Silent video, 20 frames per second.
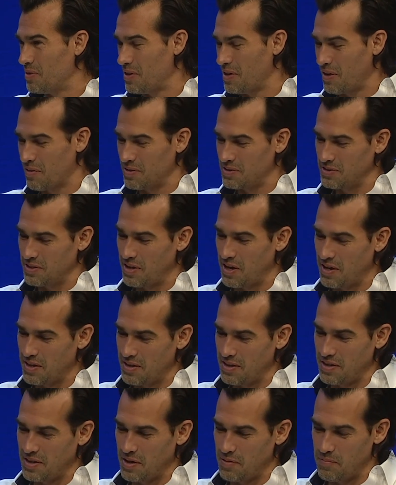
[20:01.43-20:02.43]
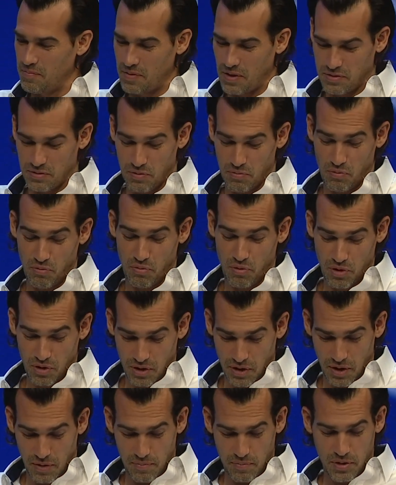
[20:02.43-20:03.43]
I would have said that's a
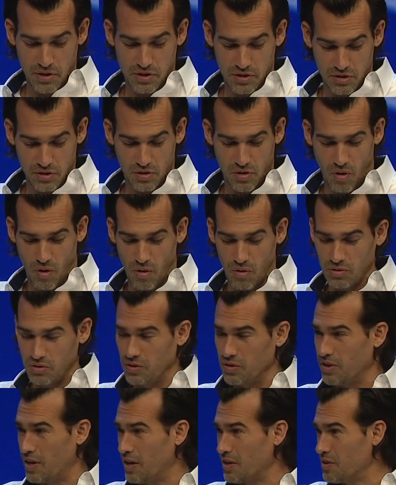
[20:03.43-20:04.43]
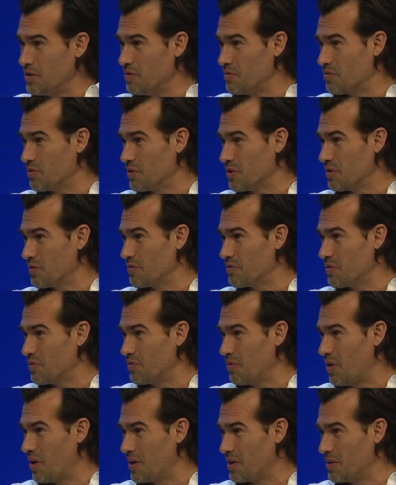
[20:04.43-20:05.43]
really ambitious goal. So thank you for
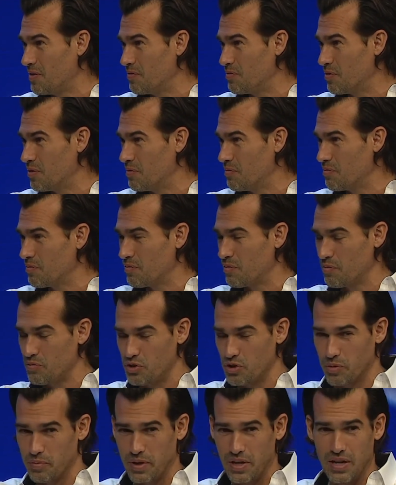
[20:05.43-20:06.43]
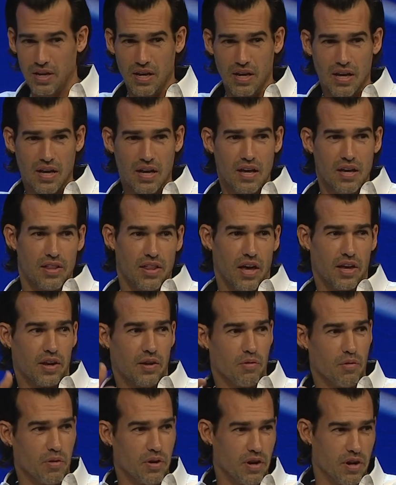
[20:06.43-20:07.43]
flying in from Germany. Thank you
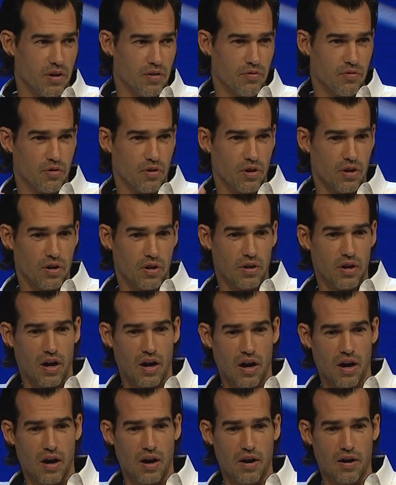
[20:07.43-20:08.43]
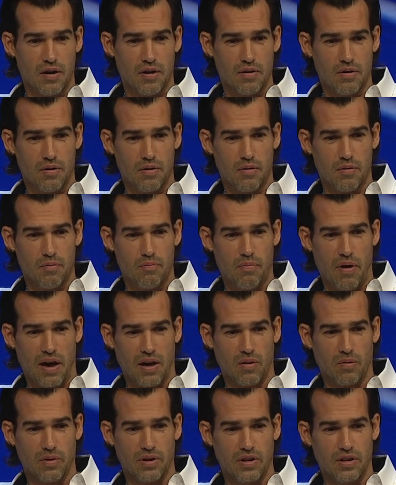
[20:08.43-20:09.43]
everyone here for
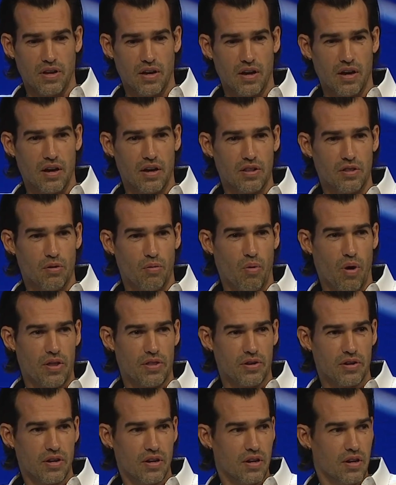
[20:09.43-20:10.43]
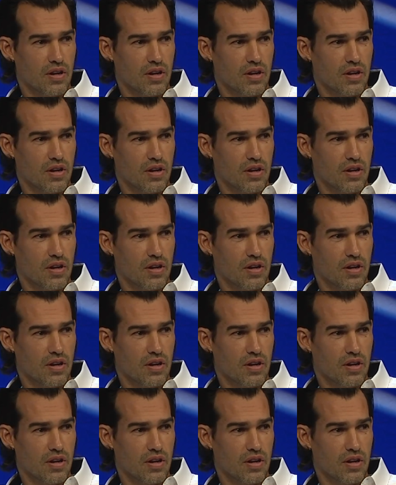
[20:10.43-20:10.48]
battling the weather.